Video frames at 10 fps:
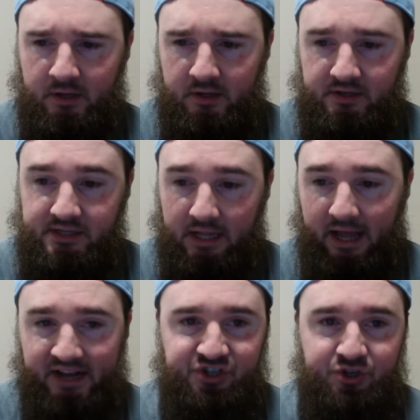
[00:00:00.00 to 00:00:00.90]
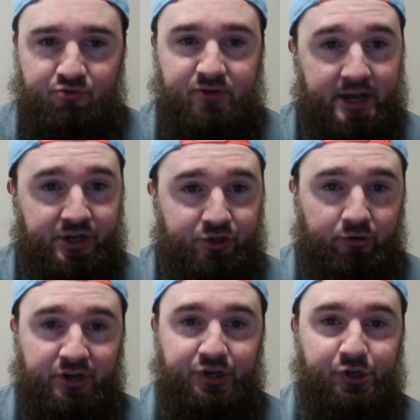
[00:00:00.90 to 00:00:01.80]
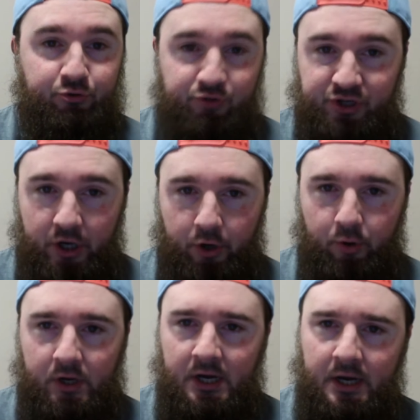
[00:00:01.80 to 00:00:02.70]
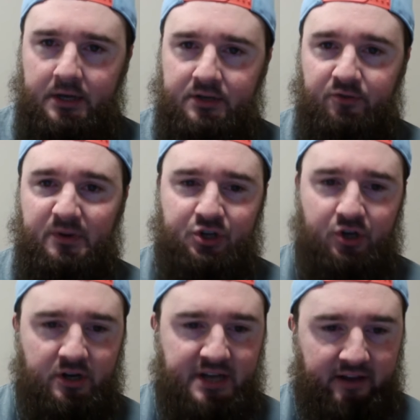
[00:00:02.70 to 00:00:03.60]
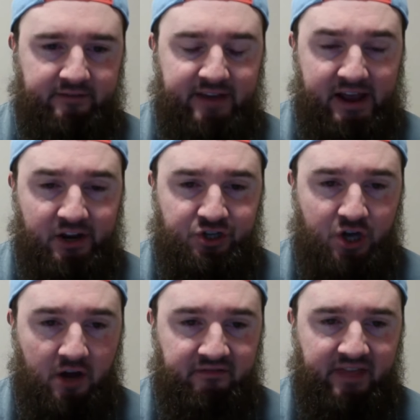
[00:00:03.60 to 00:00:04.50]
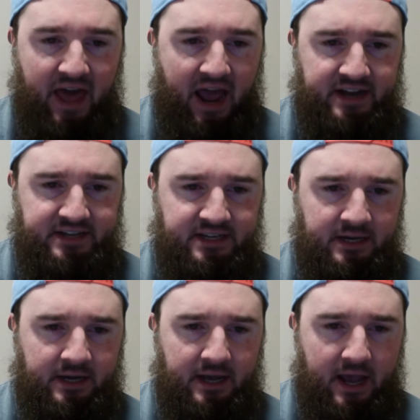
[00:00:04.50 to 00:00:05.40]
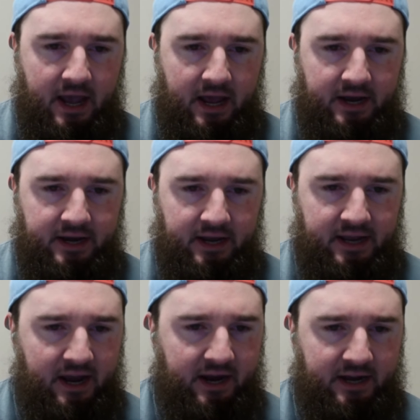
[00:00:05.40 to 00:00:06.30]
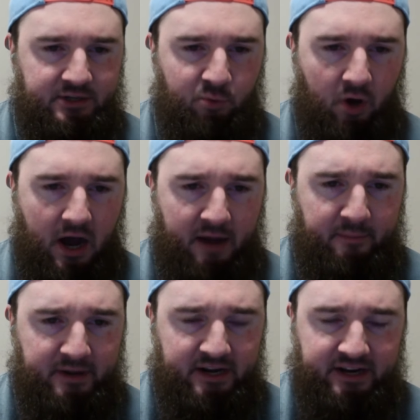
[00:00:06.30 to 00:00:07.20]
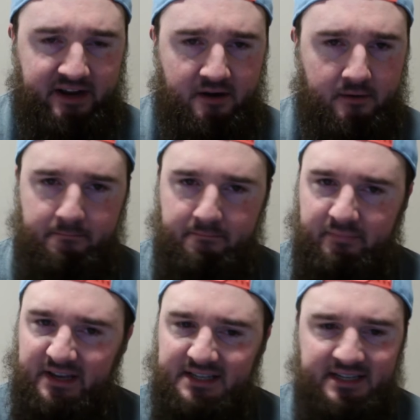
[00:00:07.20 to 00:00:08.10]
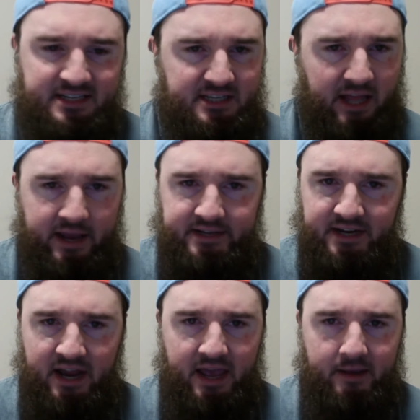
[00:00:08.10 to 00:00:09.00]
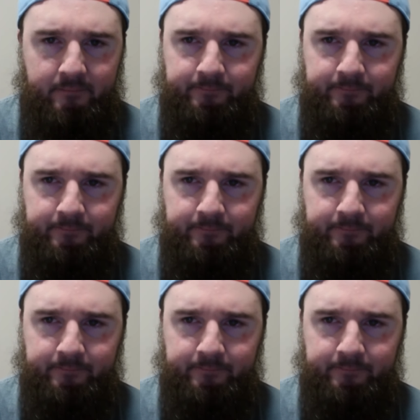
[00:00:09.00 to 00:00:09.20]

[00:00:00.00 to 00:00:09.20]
it's the last 2 days you can do so. So be sure to take advantage of that. And yeah, guys, we'll hop in it here. Busy slate today.